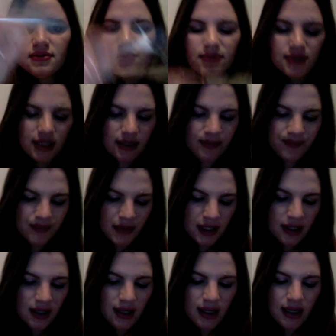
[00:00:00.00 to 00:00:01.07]
Okay.
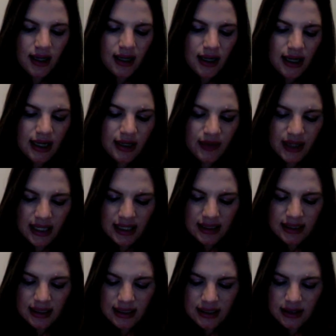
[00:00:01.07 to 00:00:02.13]

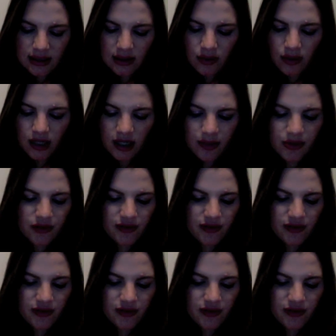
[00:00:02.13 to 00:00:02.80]
Anyways, it's a waterproof